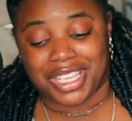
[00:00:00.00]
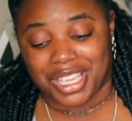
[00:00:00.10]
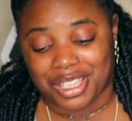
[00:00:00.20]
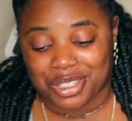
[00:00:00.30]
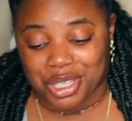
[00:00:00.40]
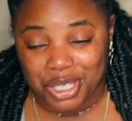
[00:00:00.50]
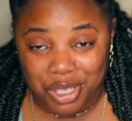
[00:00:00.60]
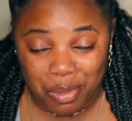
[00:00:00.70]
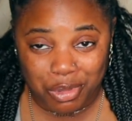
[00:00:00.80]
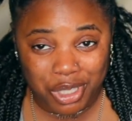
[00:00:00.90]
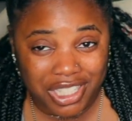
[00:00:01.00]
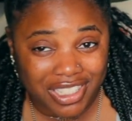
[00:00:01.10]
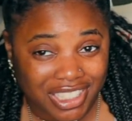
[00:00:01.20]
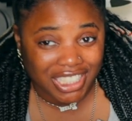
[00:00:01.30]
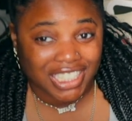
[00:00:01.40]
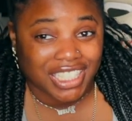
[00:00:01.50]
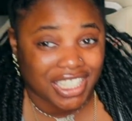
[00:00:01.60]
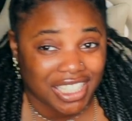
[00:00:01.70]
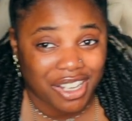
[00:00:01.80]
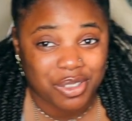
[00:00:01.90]
Excuse me.
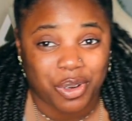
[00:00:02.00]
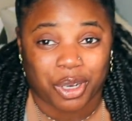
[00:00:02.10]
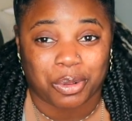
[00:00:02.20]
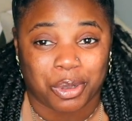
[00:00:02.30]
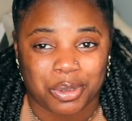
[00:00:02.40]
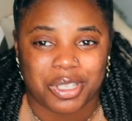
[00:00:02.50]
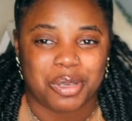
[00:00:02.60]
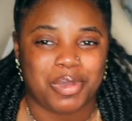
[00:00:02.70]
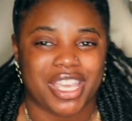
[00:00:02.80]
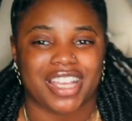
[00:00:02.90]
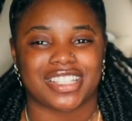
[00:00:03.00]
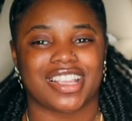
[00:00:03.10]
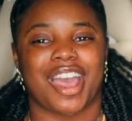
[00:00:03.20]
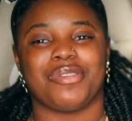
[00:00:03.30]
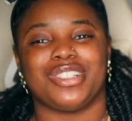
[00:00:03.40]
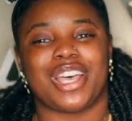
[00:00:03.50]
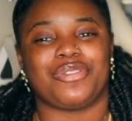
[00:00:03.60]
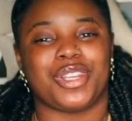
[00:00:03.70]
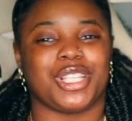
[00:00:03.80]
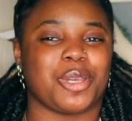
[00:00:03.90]
That was very rude. But yes, I would
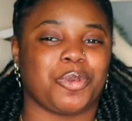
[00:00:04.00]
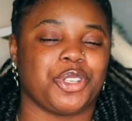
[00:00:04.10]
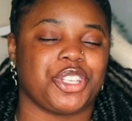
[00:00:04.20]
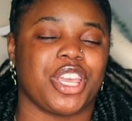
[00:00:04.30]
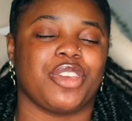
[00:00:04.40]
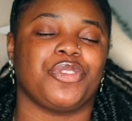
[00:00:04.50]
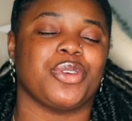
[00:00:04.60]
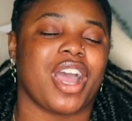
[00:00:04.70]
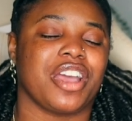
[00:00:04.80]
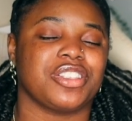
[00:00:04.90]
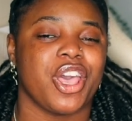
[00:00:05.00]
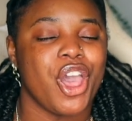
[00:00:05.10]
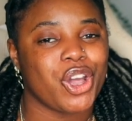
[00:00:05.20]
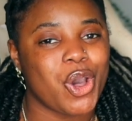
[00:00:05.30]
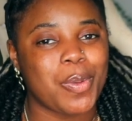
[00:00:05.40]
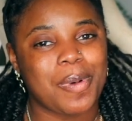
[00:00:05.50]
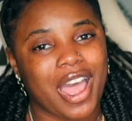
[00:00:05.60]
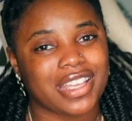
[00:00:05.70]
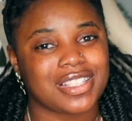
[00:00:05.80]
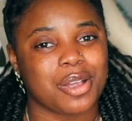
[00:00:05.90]
definitely appreciate if you guys go
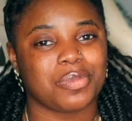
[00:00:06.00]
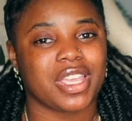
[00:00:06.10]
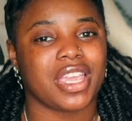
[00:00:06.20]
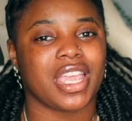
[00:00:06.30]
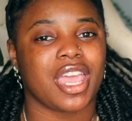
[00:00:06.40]
buy something.